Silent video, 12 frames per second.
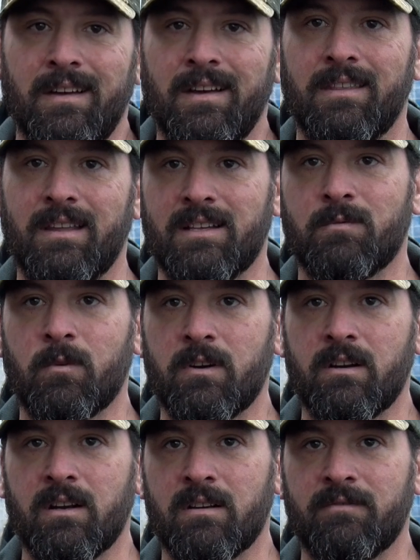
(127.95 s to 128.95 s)
and that's where
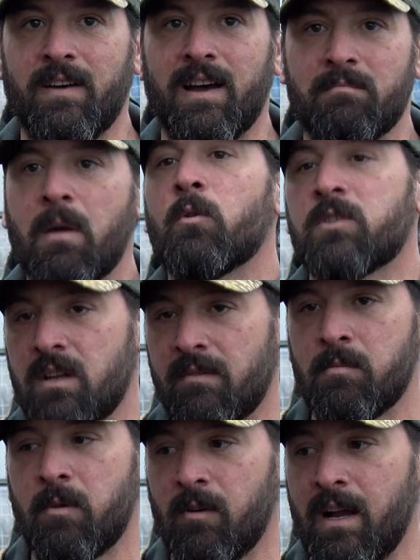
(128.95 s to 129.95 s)
you're gonna find most of
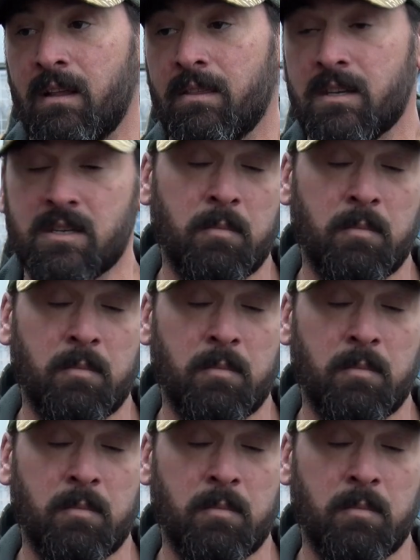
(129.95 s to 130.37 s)
them around this